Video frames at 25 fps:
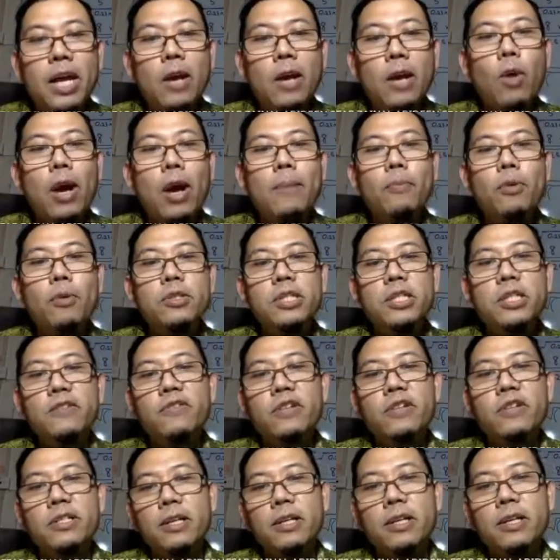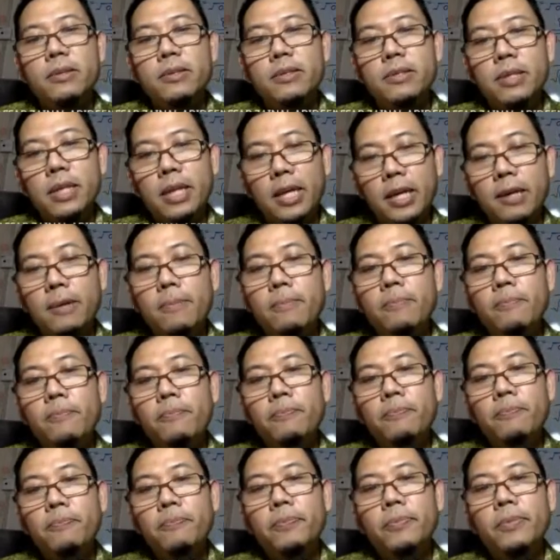positive results. Okay,
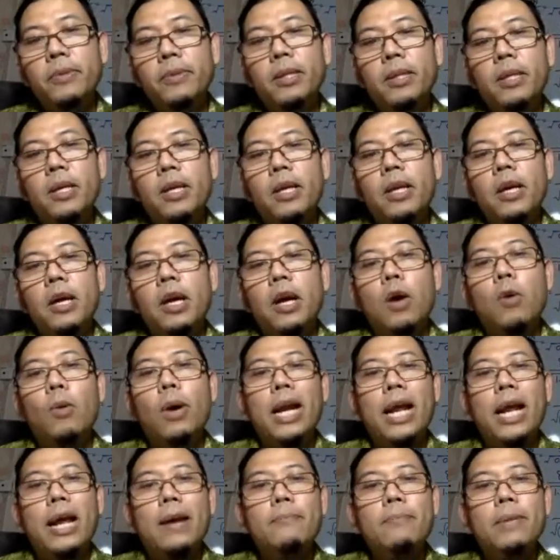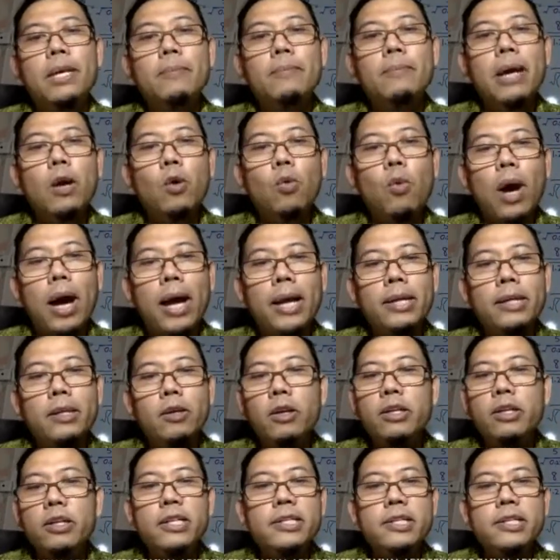what I mean by one, not
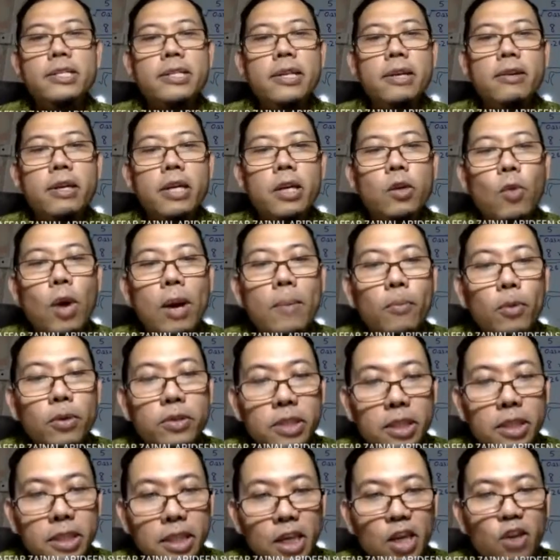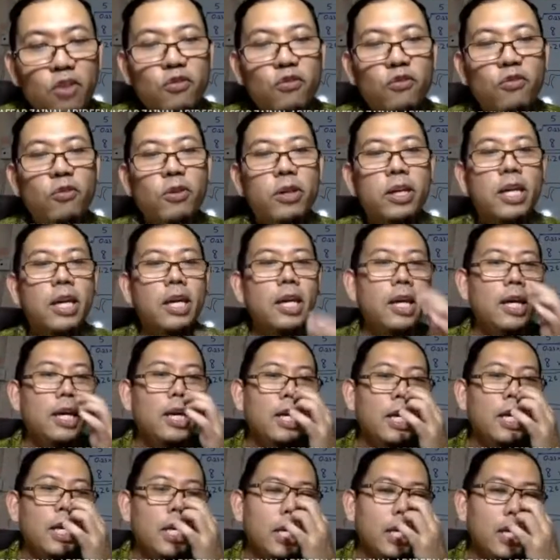necessarily one positive. Okay,
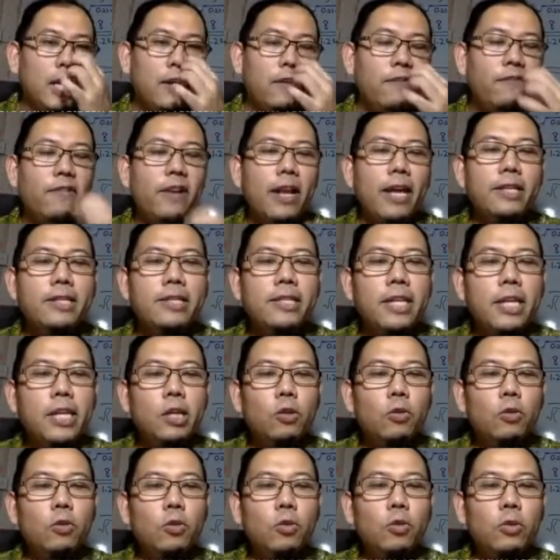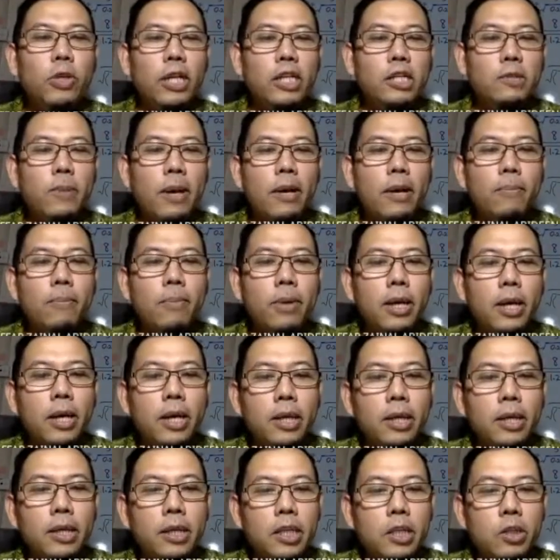if let's say you do the experiment,
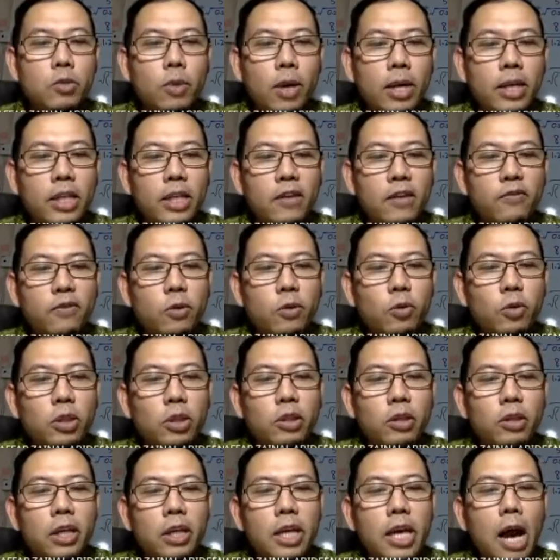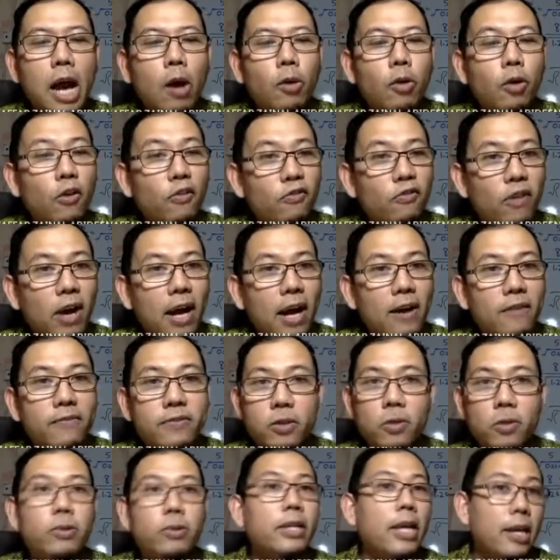this one give you 3 out of 5,
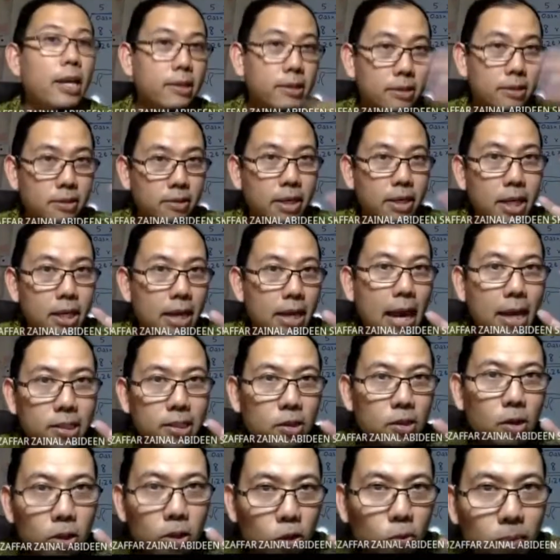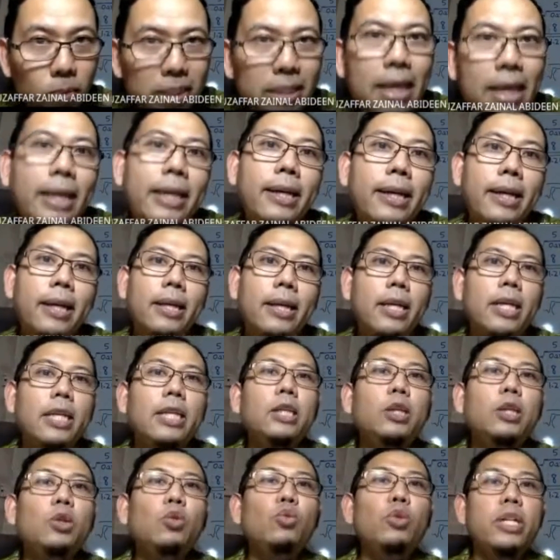so that 3 has got to be taken
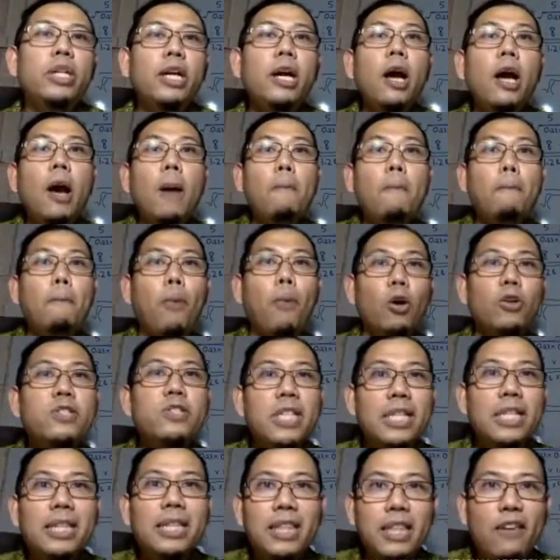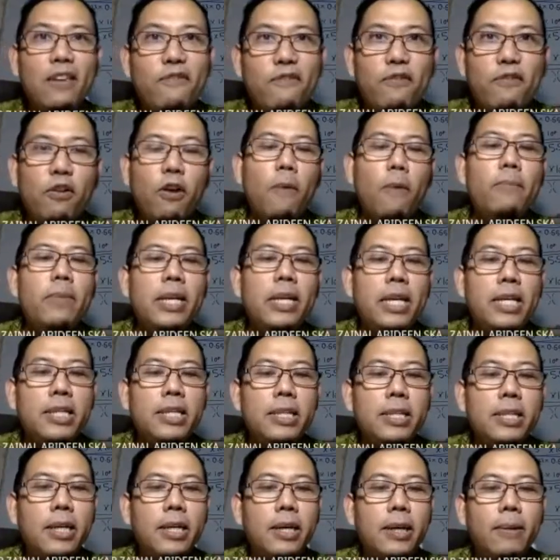into the positive
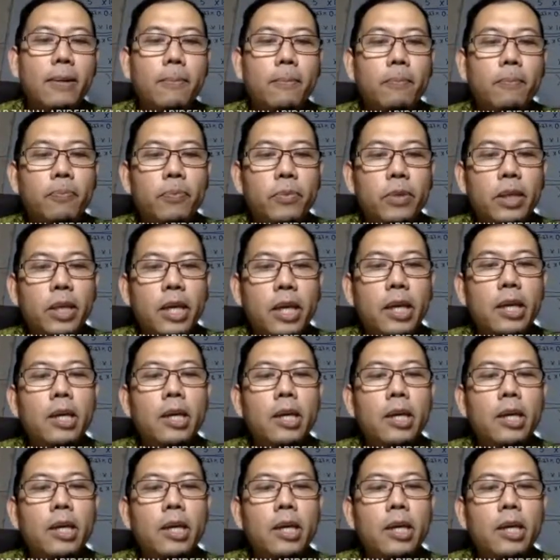combination. Okay,